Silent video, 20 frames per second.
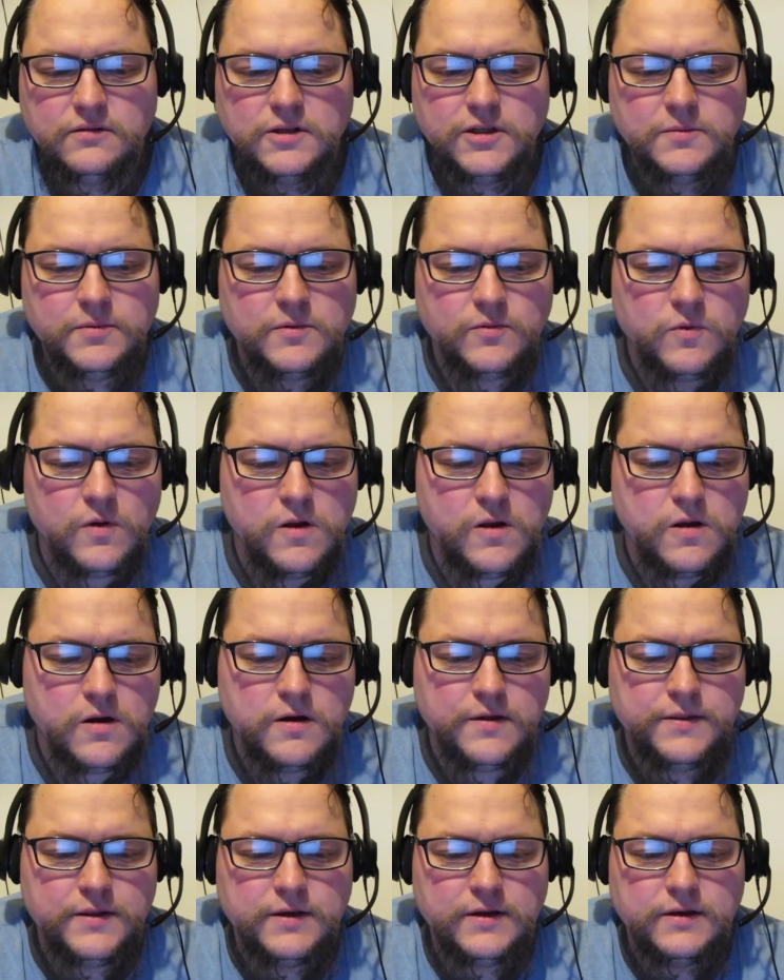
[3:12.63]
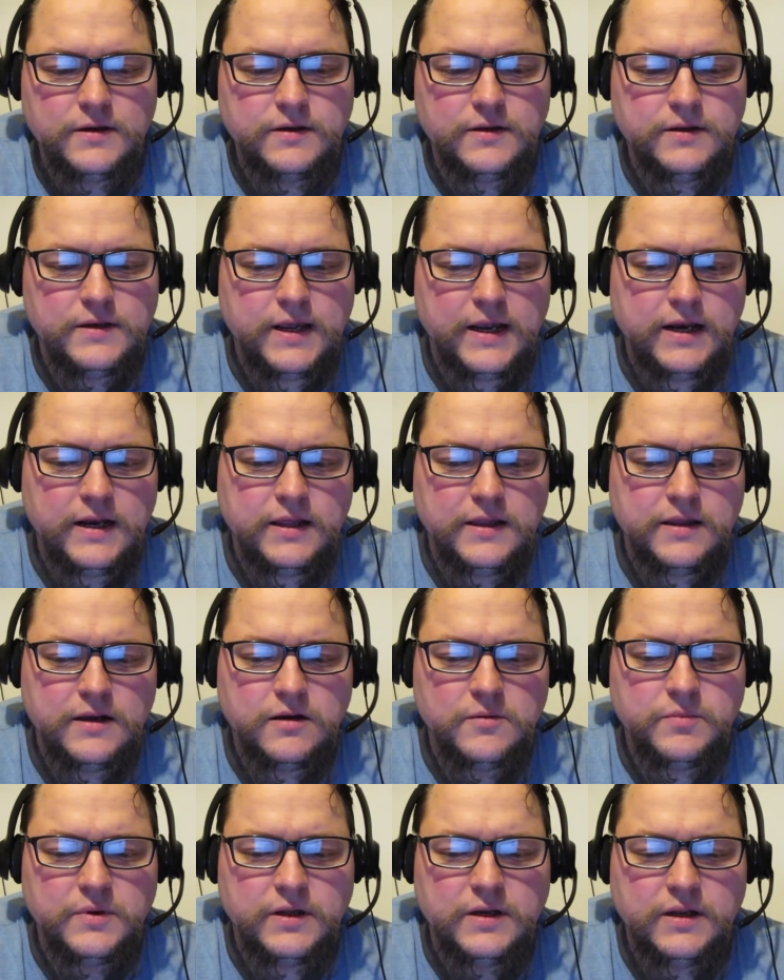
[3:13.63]
wrong on the dating
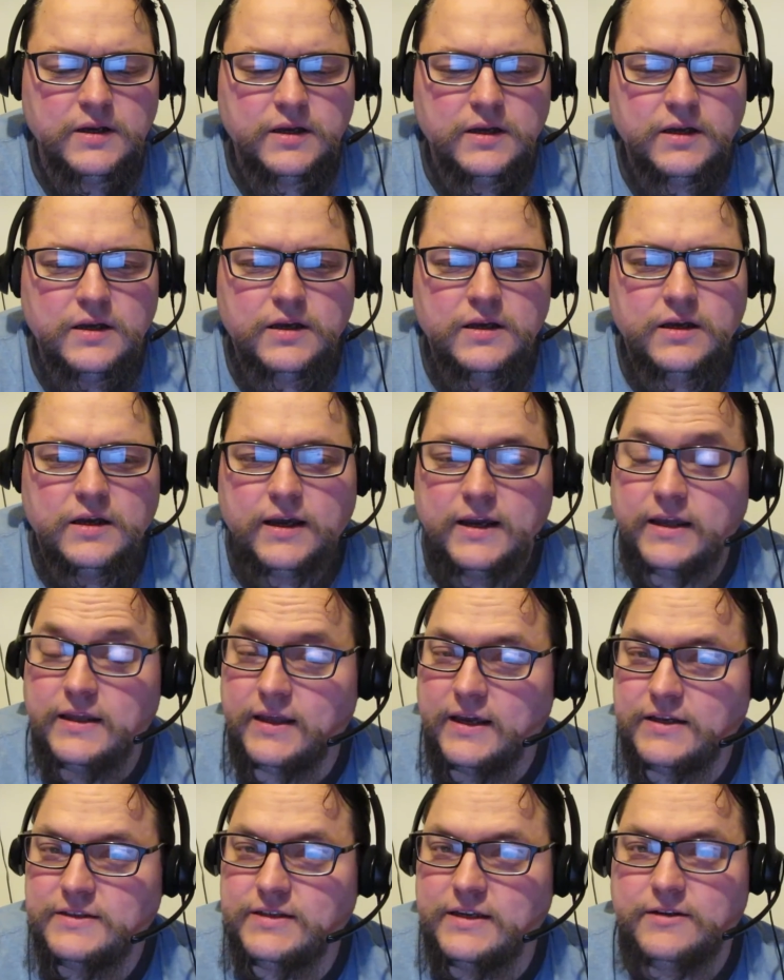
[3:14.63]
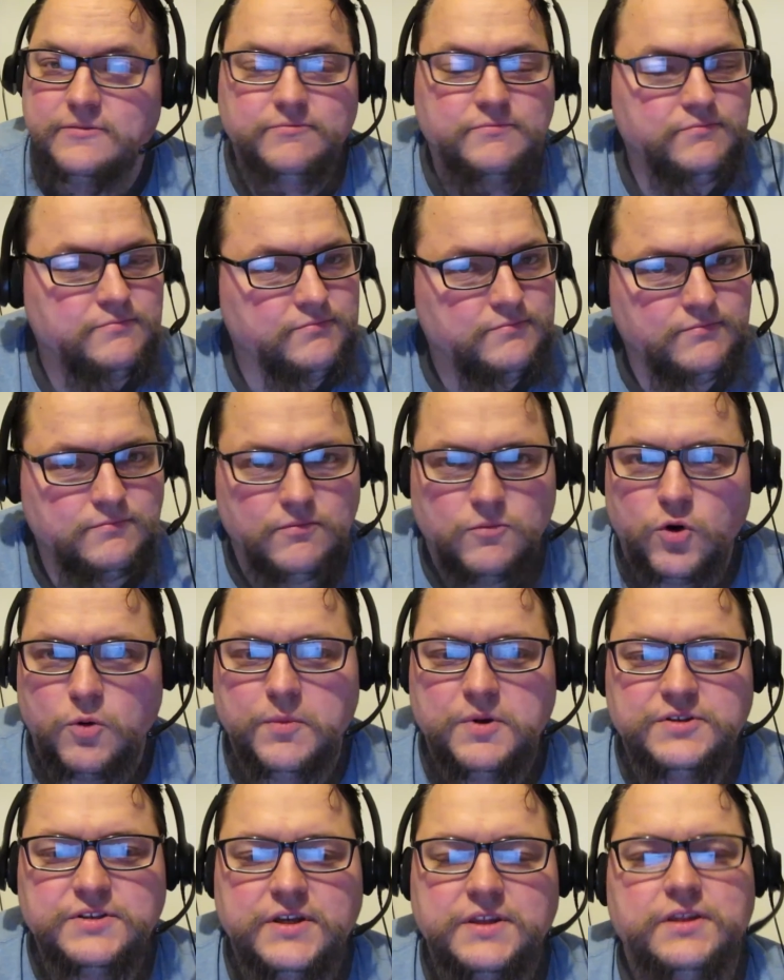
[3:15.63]
there, but again, like I said, more
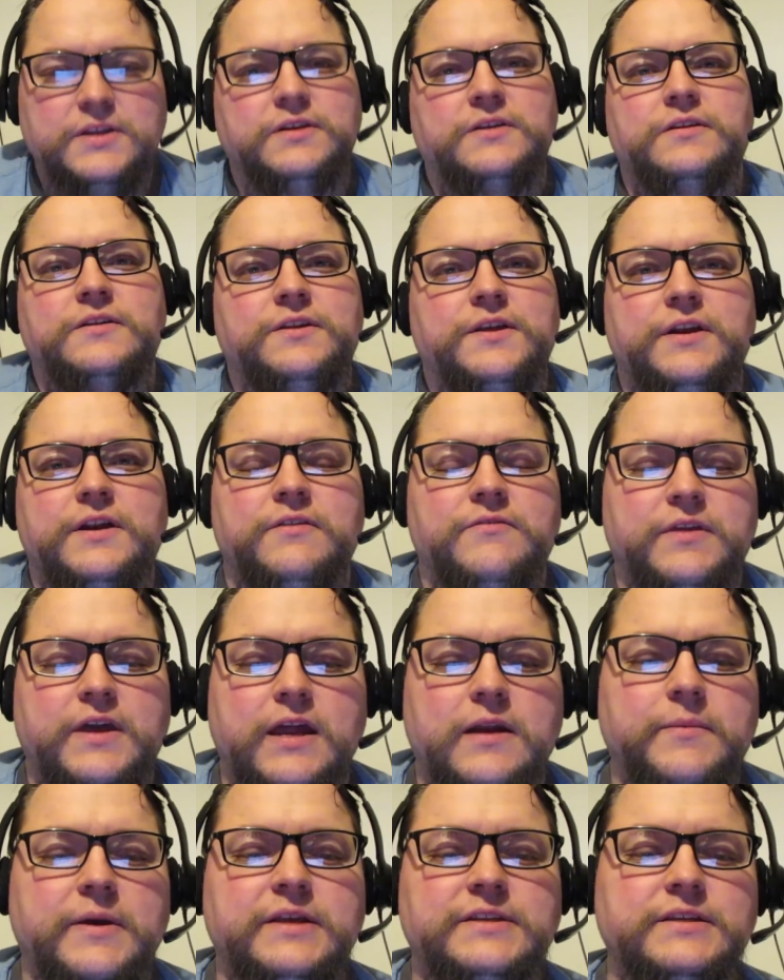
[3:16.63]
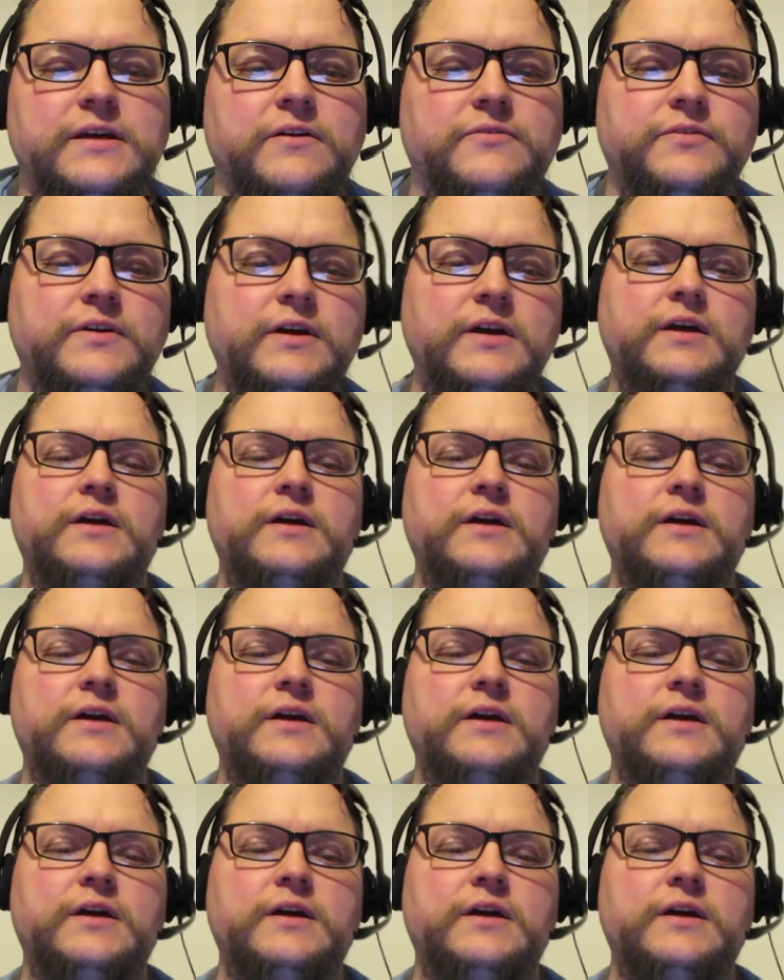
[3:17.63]
music than of the anime itself.